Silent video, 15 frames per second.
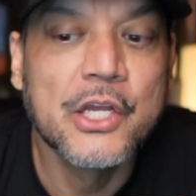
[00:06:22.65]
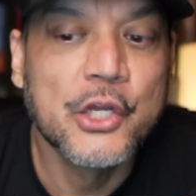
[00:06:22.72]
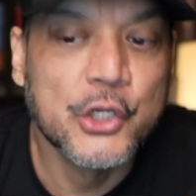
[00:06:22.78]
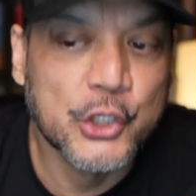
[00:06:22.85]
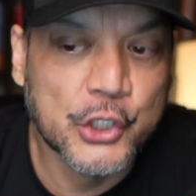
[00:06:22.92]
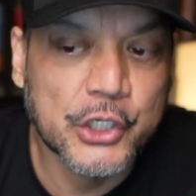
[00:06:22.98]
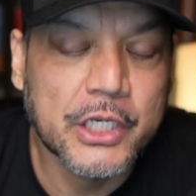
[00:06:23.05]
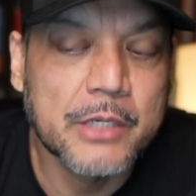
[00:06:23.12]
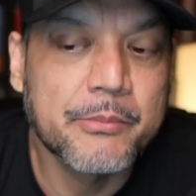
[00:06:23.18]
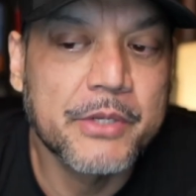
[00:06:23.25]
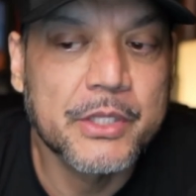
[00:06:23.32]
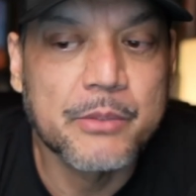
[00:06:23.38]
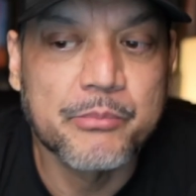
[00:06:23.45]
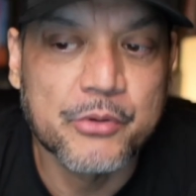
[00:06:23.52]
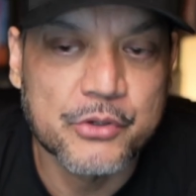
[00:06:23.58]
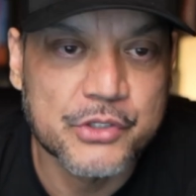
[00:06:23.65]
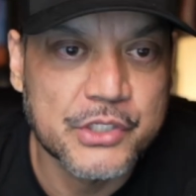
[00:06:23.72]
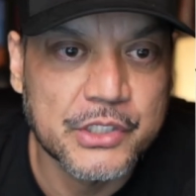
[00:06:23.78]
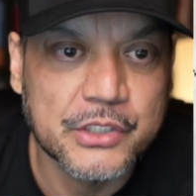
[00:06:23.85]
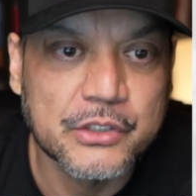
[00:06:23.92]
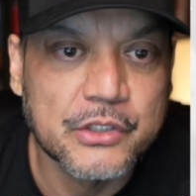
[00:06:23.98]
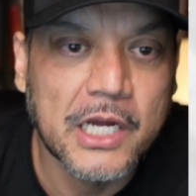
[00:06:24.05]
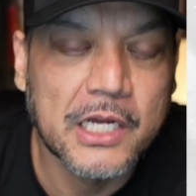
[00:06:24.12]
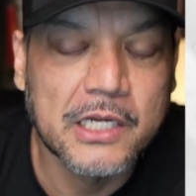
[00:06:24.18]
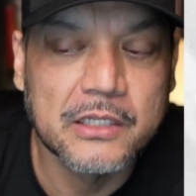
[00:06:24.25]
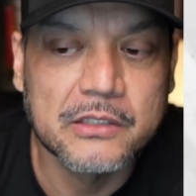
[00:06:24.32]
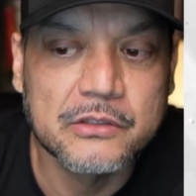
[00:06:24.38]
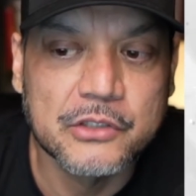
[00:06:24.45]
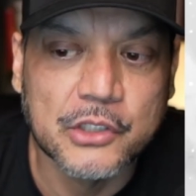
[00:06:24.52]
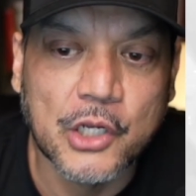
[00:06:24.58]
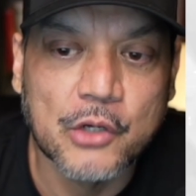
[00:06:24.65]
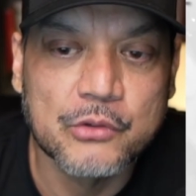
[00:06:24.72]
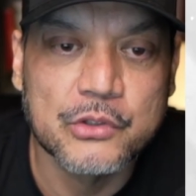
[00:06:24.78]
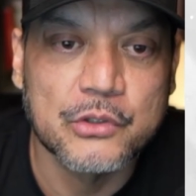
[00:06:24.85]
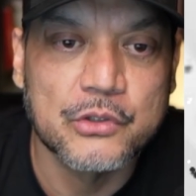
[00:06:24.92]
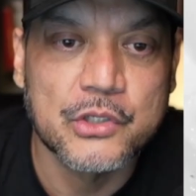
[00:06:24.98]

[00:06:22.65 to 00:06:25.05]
you're going to be the person to go to.